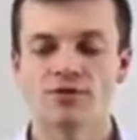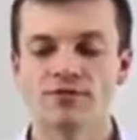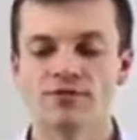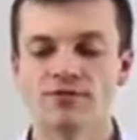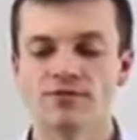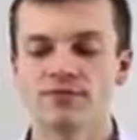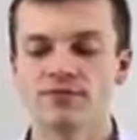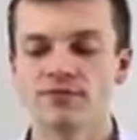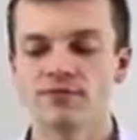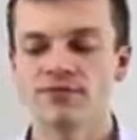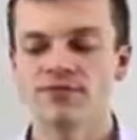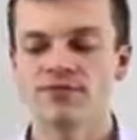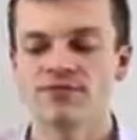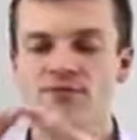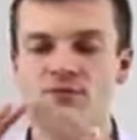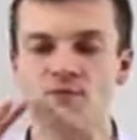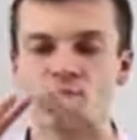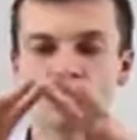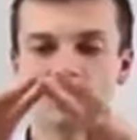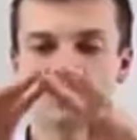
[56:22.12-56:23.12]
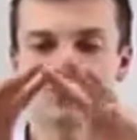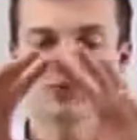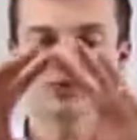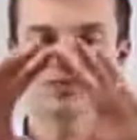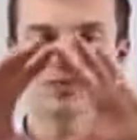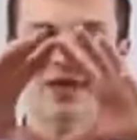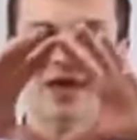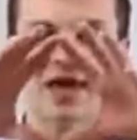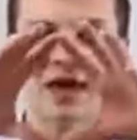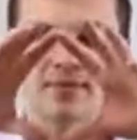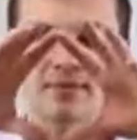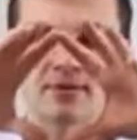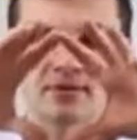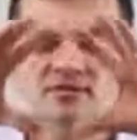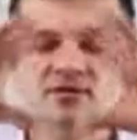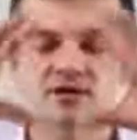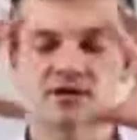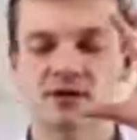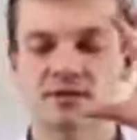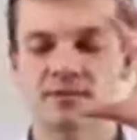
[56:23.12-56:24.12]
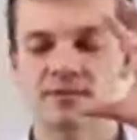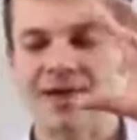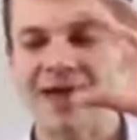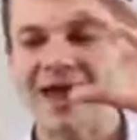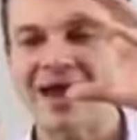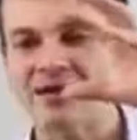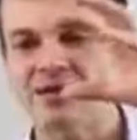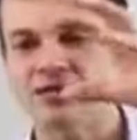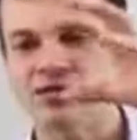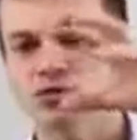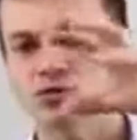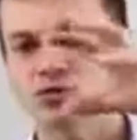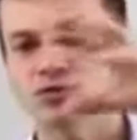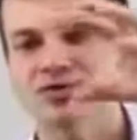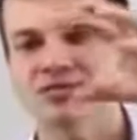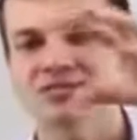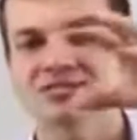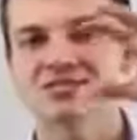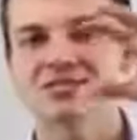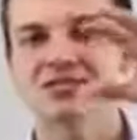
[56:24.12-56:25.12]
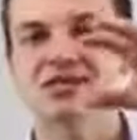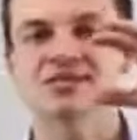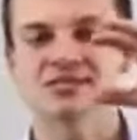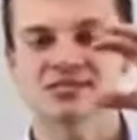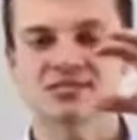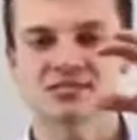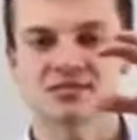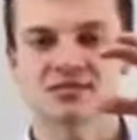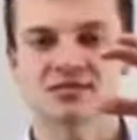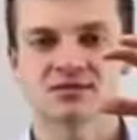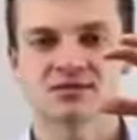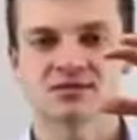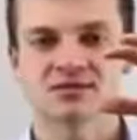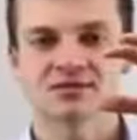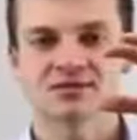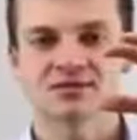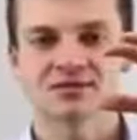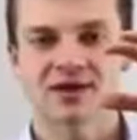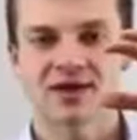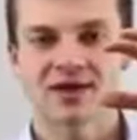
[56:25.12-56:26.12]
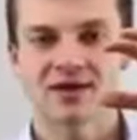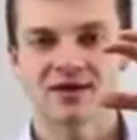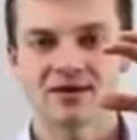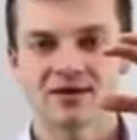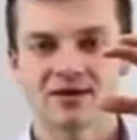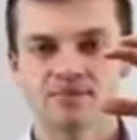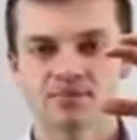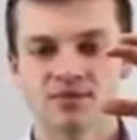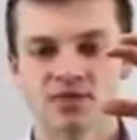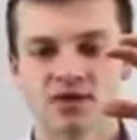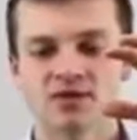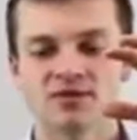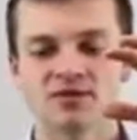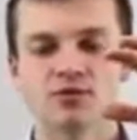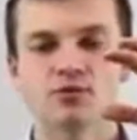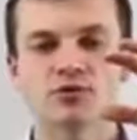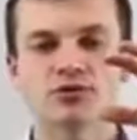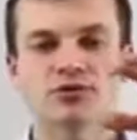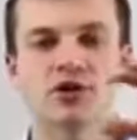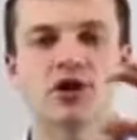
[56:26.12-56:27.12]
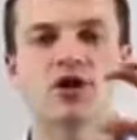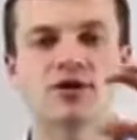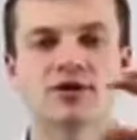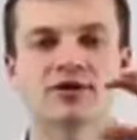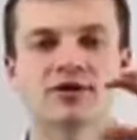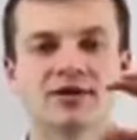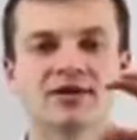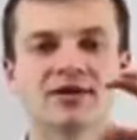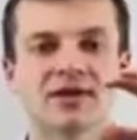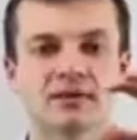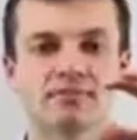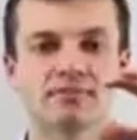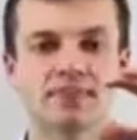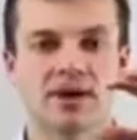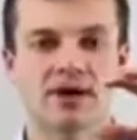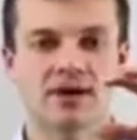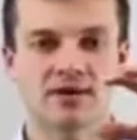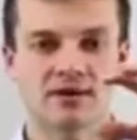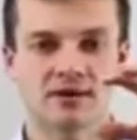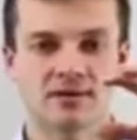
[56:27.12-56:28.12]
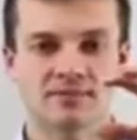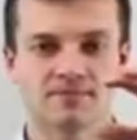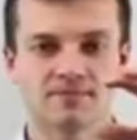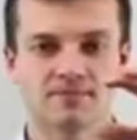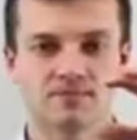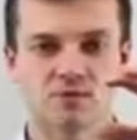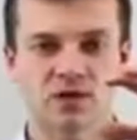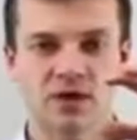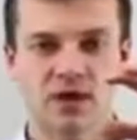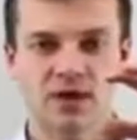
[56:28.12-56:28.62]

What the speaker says: what's going to happen is they're going to be added to this list, okay, in the retargeting campaign,